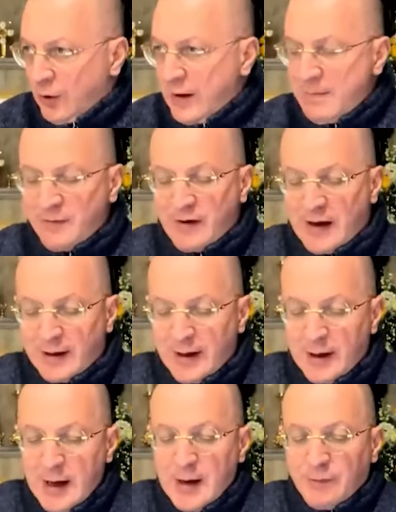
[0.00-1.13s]
with obedience
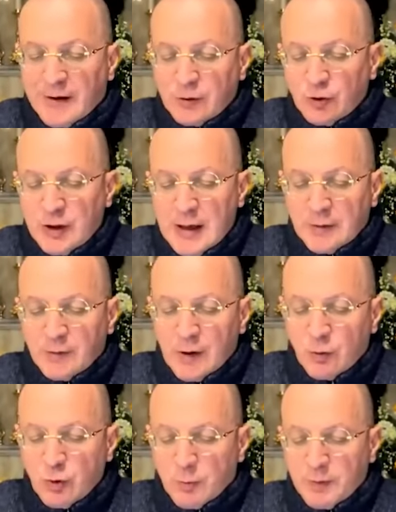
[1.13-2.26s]
any of his acts,
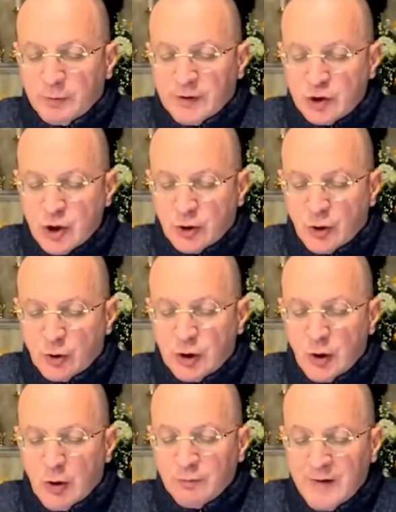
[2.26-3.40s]
declarations, or
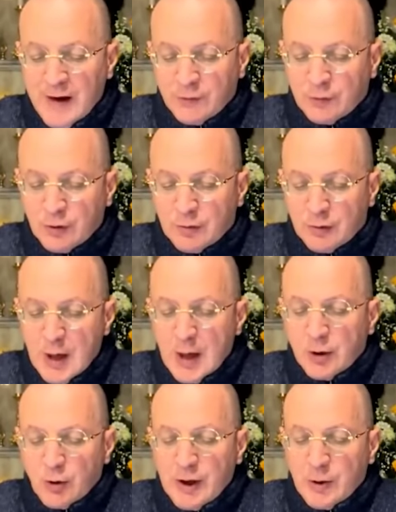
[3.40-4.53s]
documents,
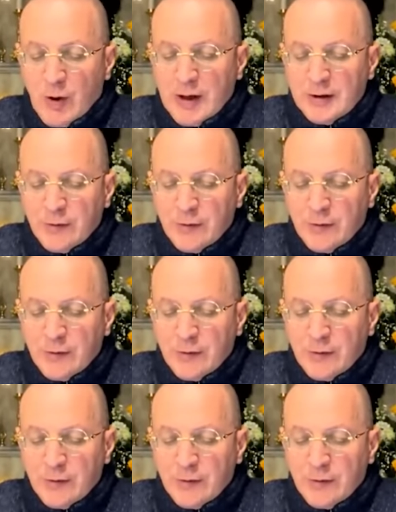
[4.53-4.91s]
even if it